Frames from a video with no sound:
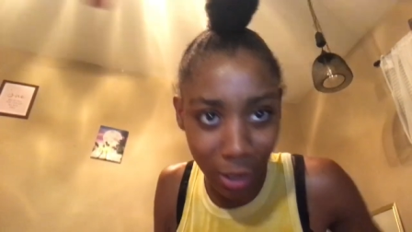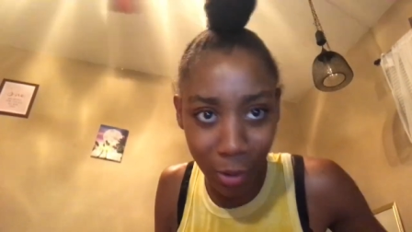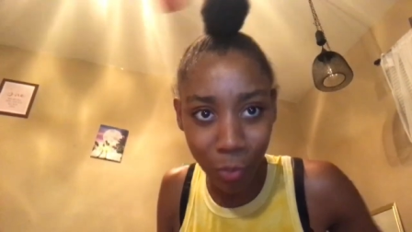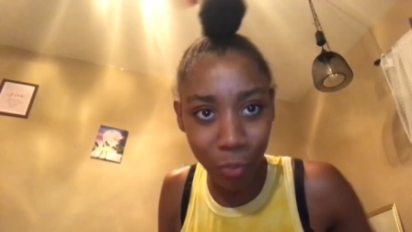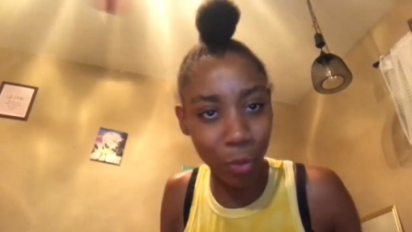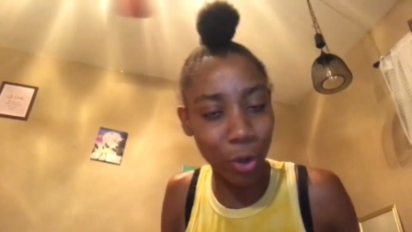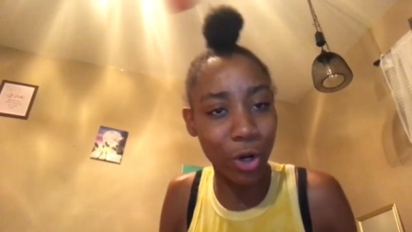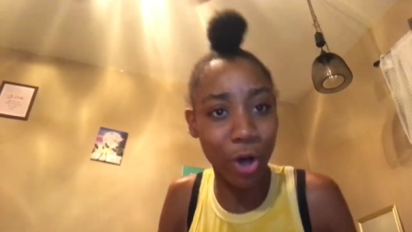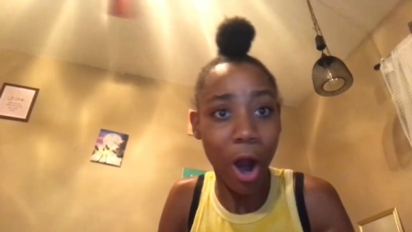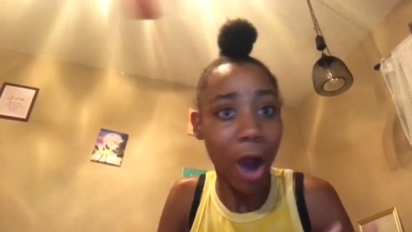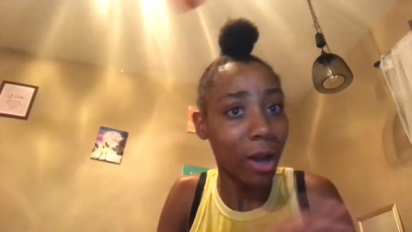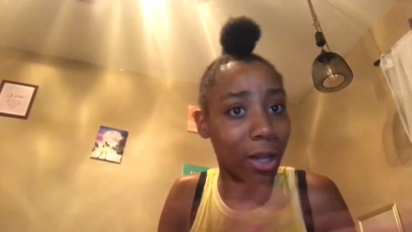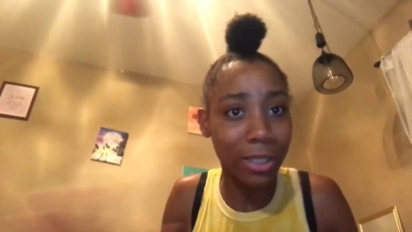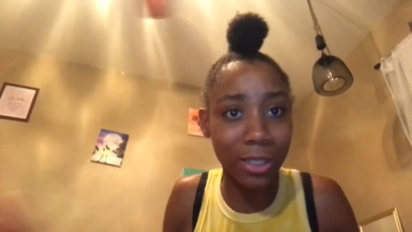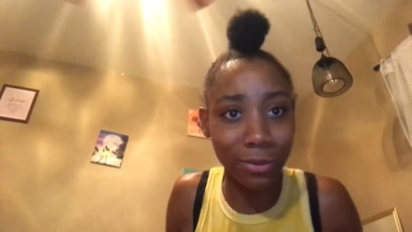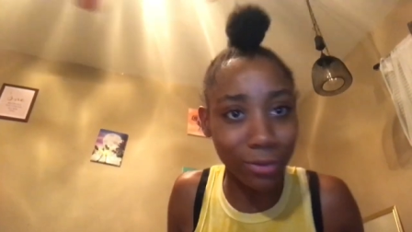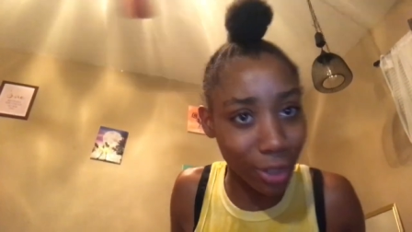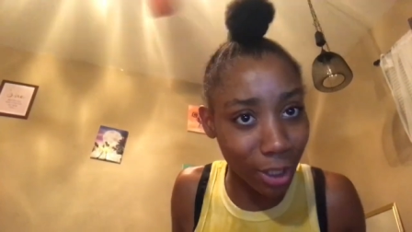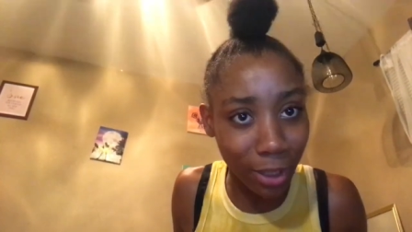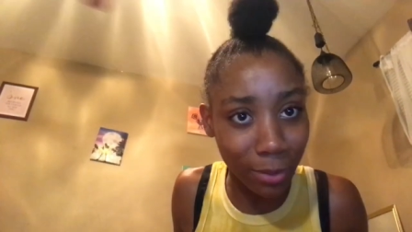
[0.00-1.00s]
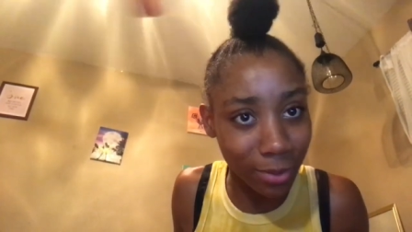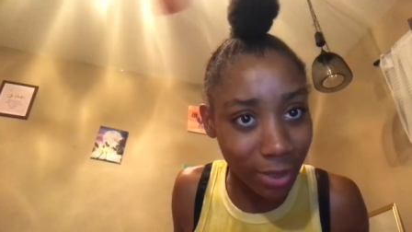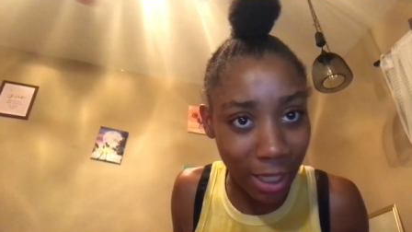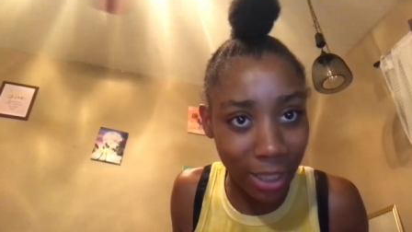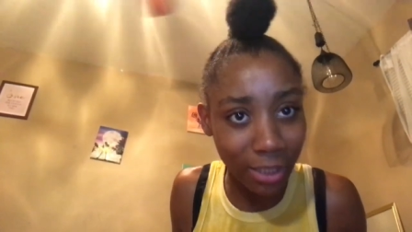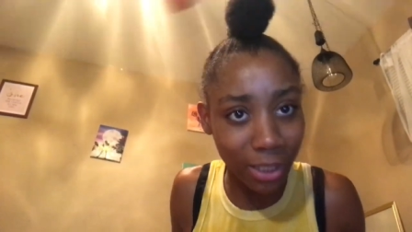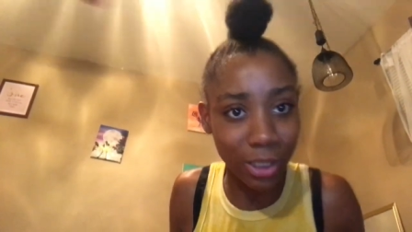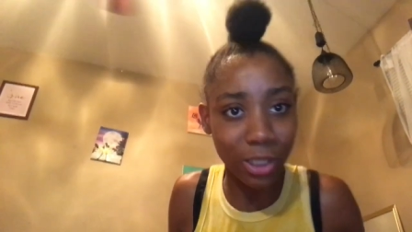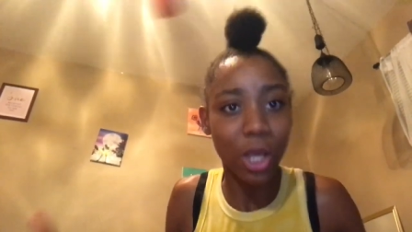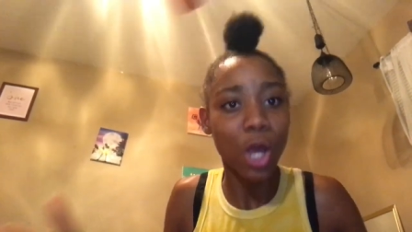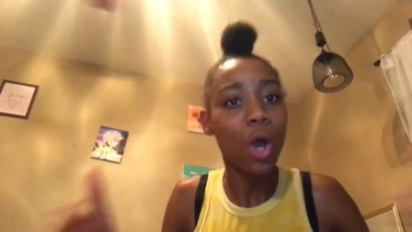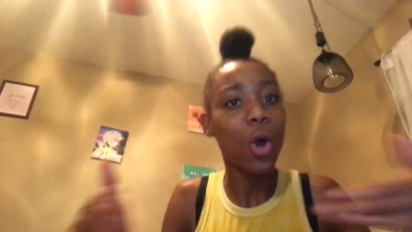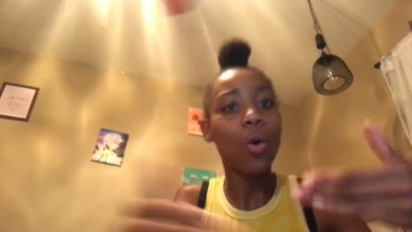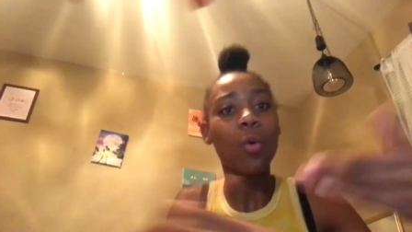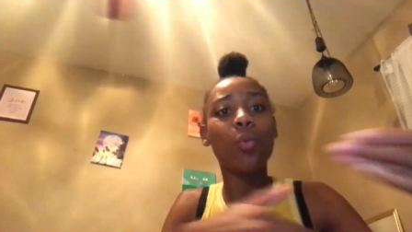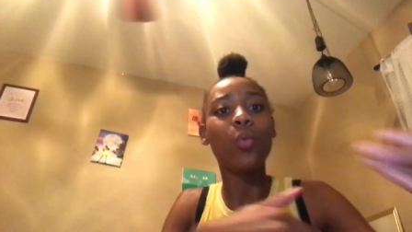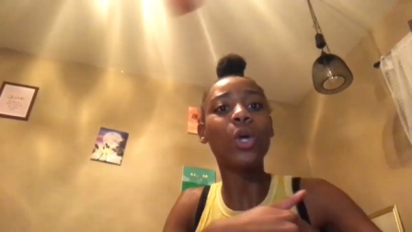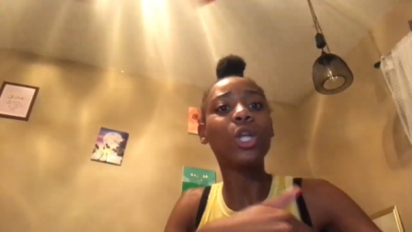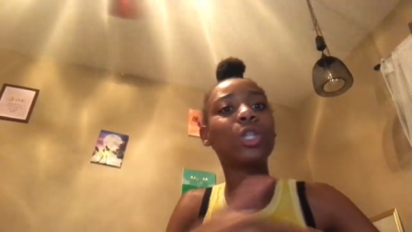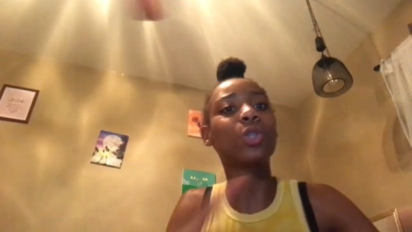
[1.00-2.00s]
regardless of circumstances
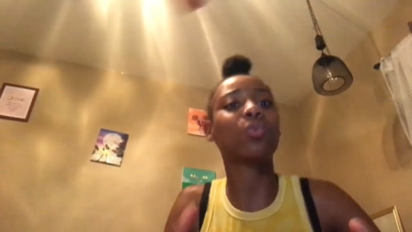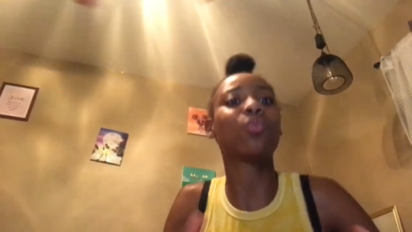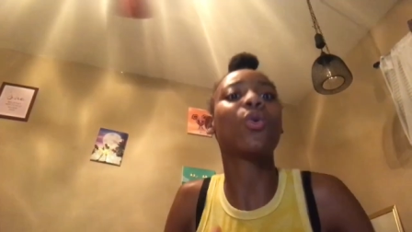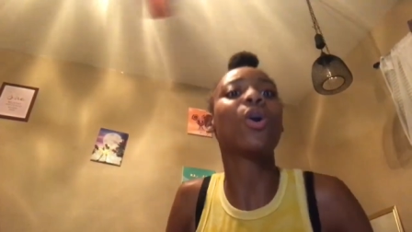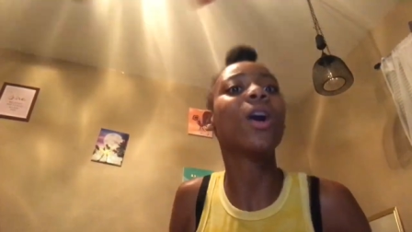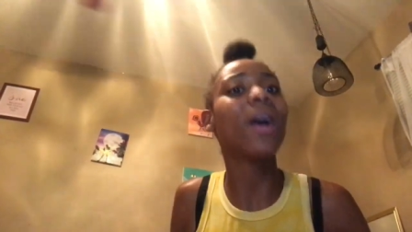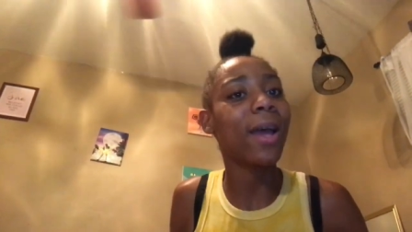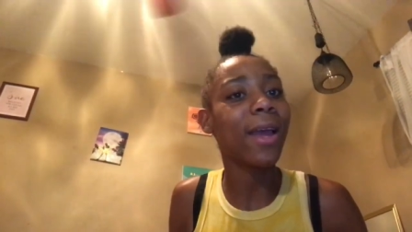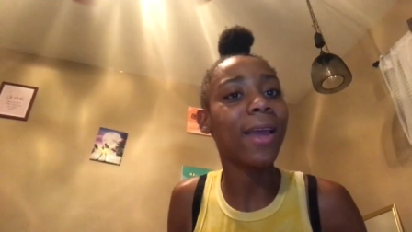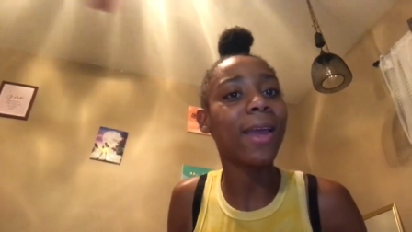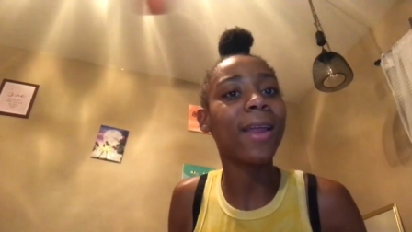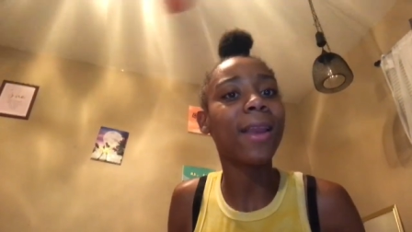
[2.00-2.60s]
which one